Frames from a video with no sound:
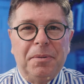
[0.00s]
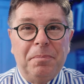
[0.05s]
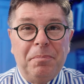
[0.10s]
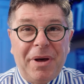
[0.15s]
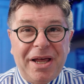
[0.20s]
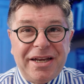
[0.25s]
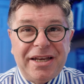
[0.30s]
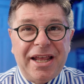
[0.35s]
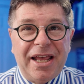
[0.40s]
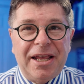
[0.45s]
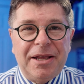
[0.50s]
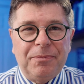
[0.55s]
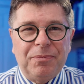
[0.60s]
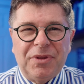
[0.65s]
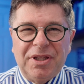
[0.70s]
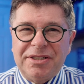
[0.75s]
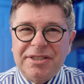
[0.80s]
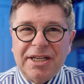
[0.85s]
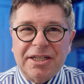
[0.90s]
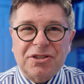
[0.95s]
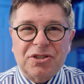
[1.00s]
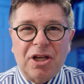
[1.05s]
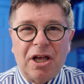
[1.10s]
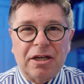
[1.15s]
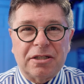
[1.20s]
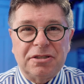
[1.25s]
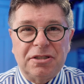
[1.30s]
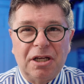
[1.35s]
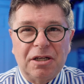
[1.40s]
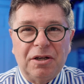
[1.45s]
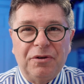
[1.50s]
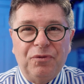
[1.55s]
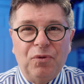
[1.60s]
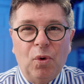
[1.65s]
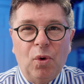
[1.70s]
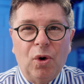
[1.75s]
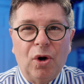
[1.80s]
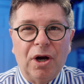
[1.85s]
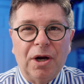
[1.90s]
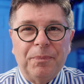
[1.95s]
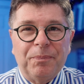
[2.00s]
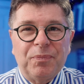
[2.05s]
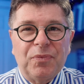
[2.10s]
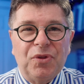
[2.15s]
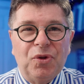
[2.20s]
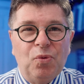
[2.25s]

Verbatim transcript: Monday, the TikTok tug of war.